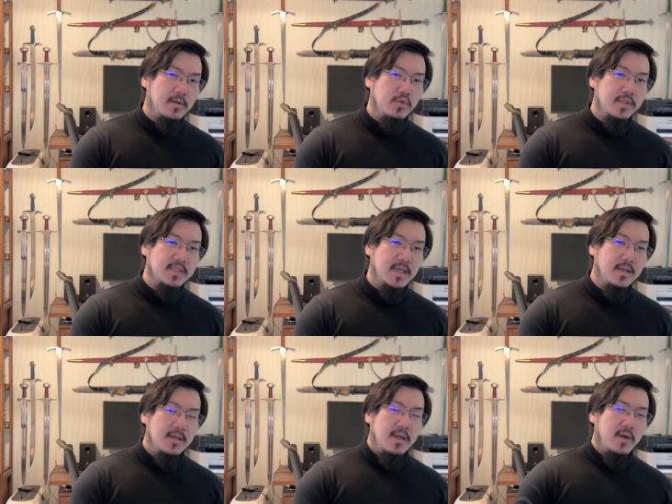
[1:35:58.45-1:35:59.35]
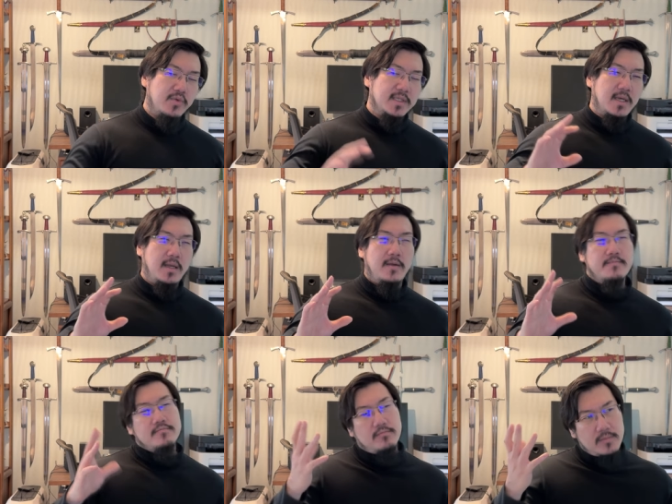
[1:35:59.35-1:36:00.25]
I wouldn't say, I would say
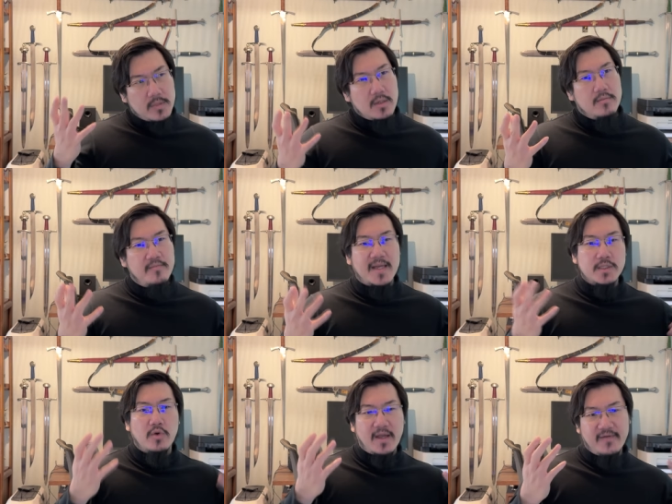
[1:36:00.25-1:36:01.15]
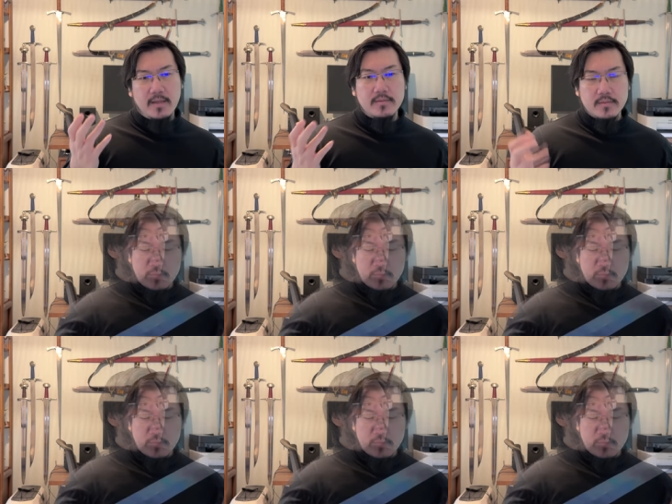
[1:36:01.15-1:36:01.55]
mezzo heavy.